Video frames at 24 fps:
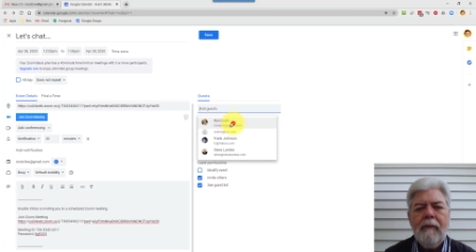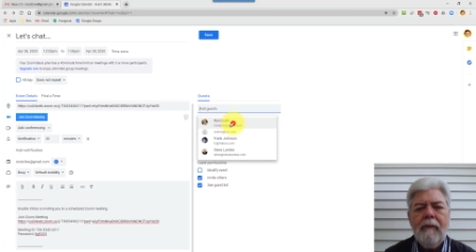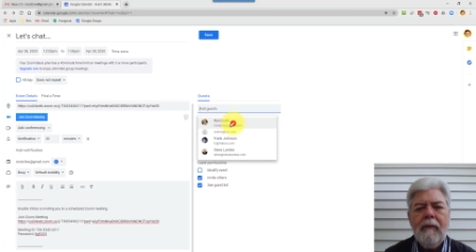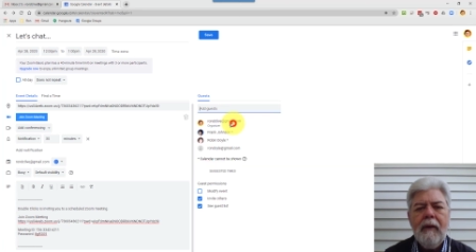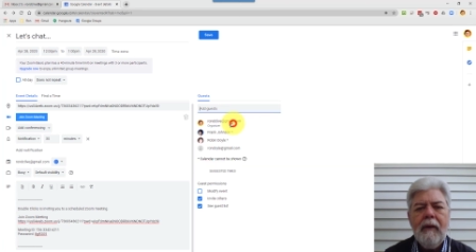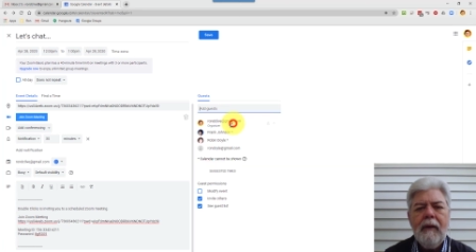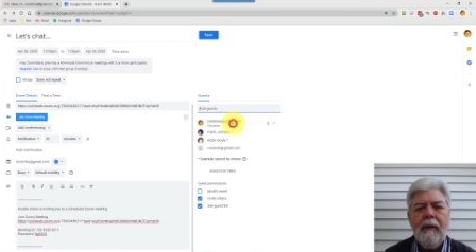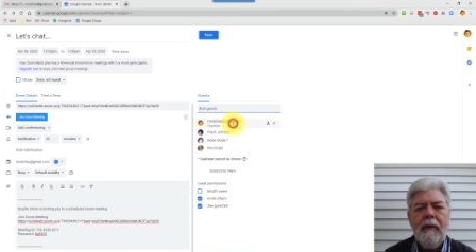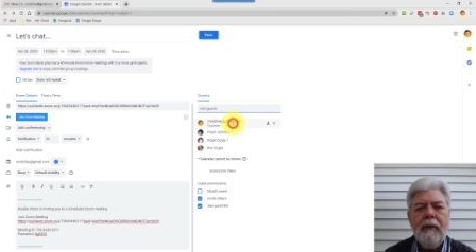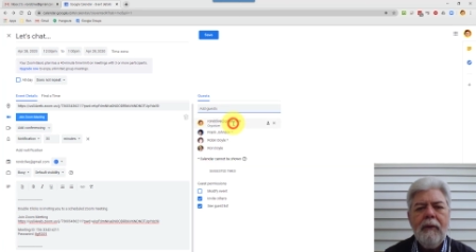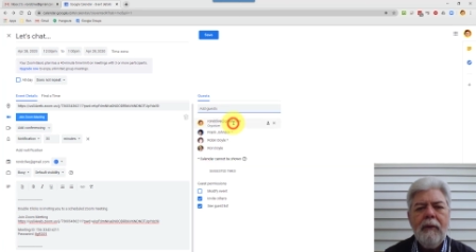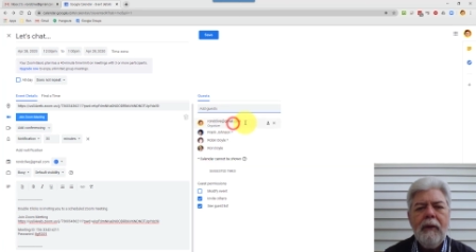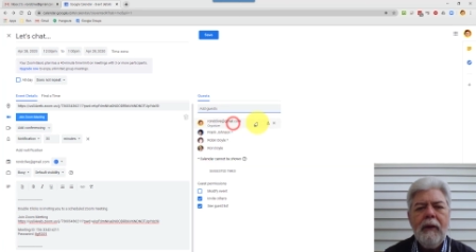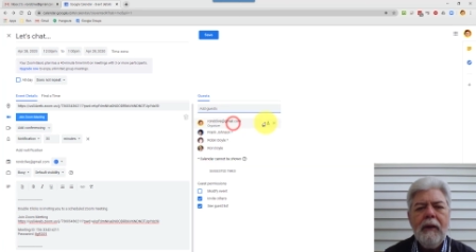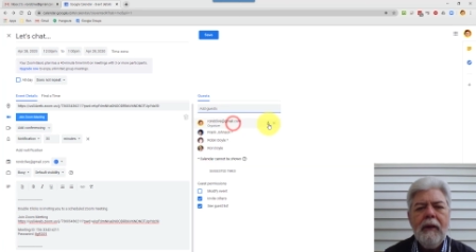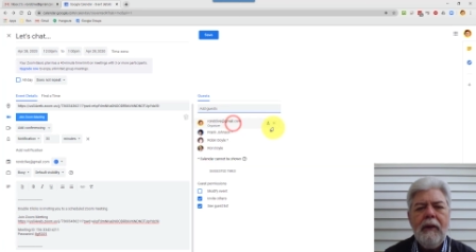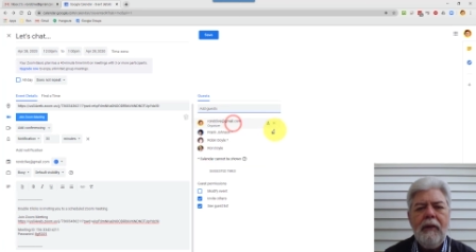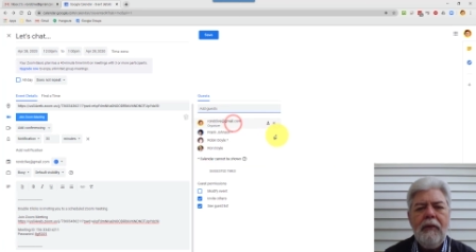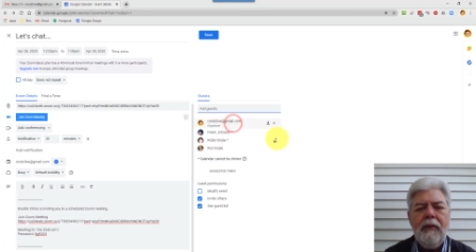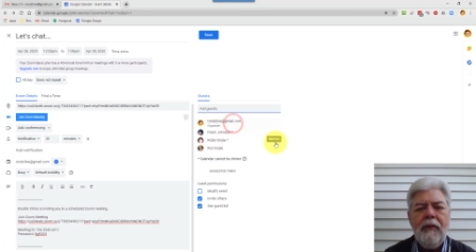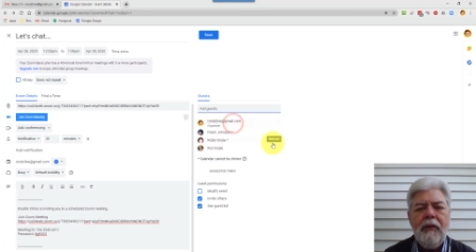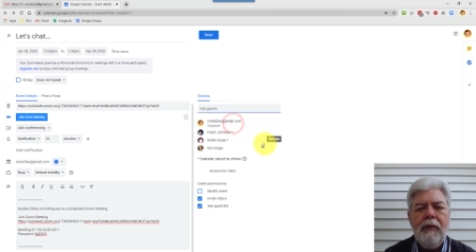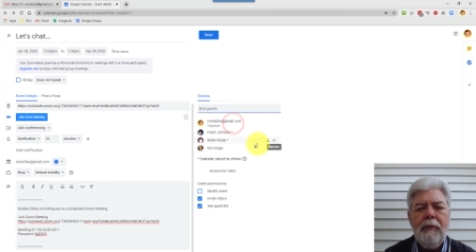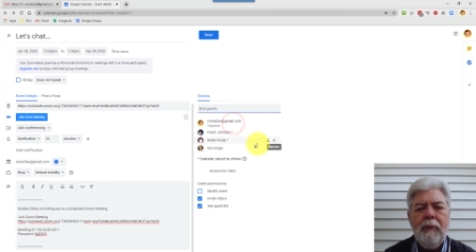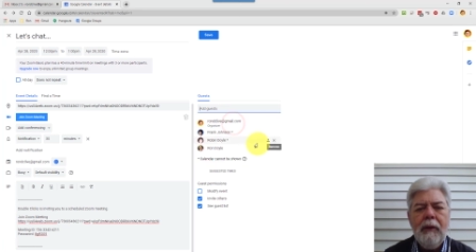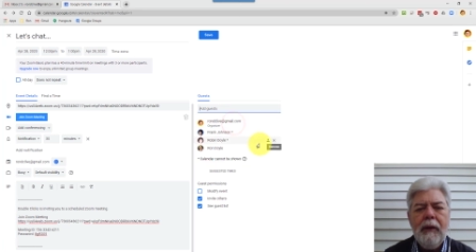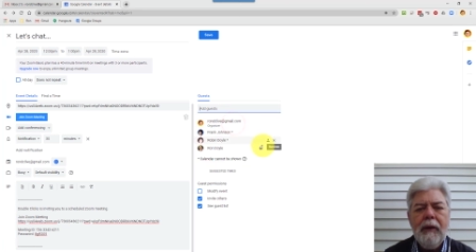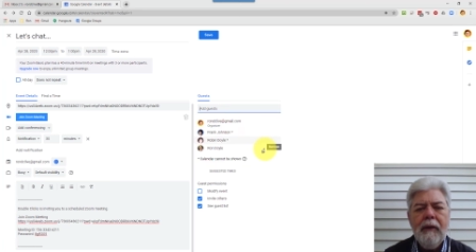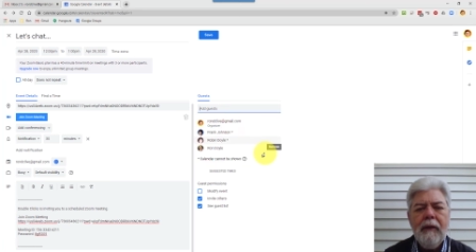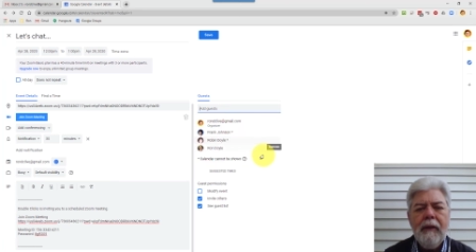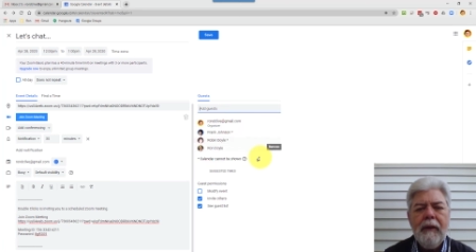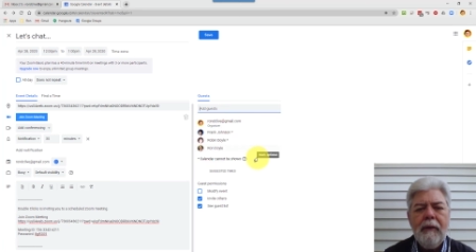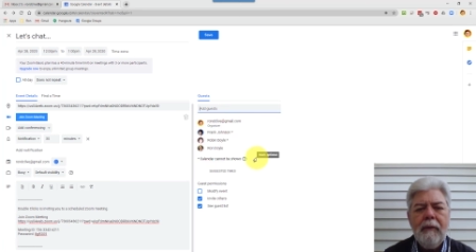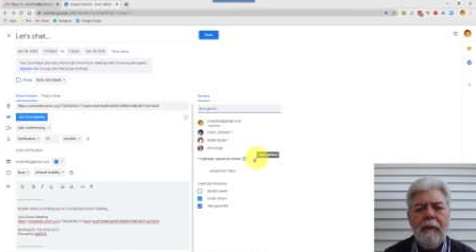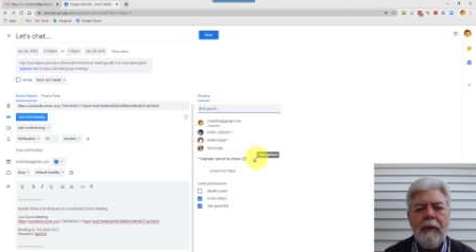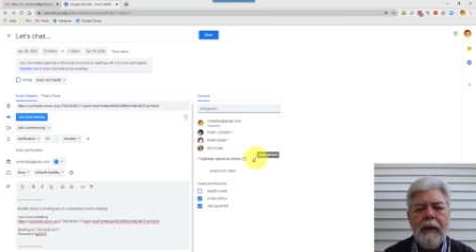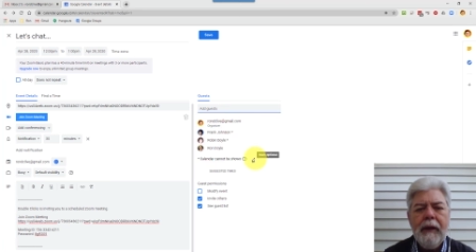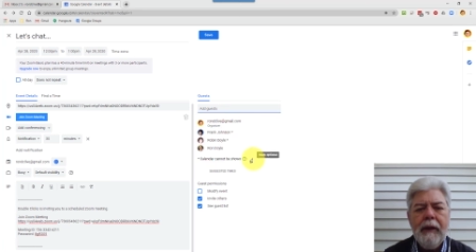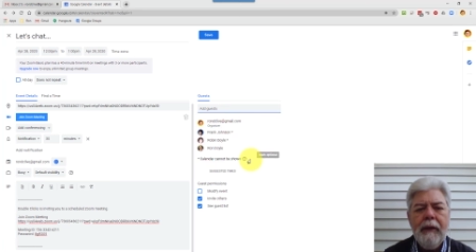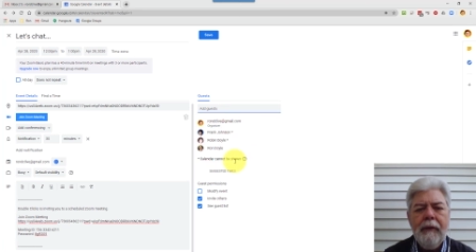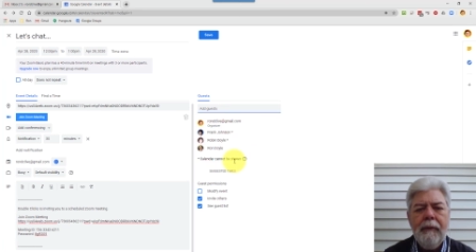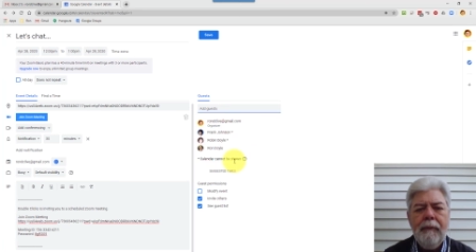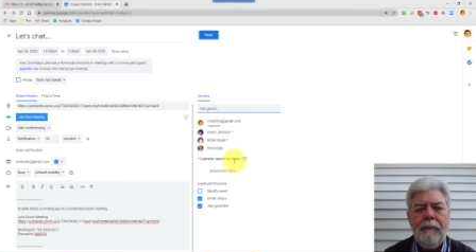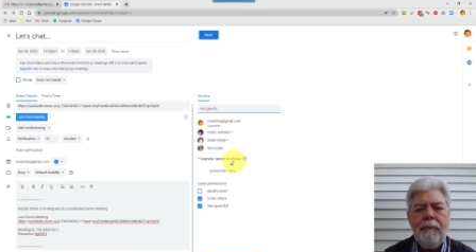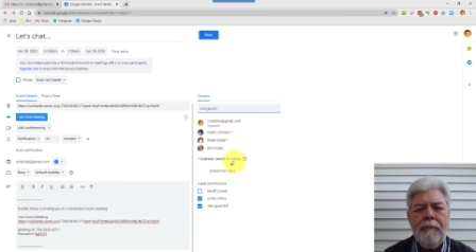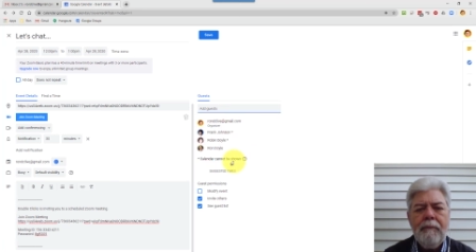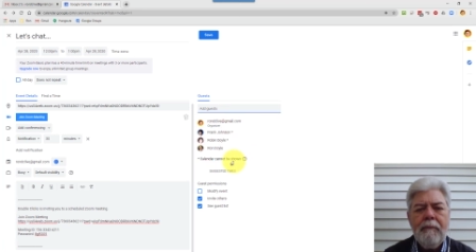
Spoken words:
Ron Doyle at Gmail. There we go.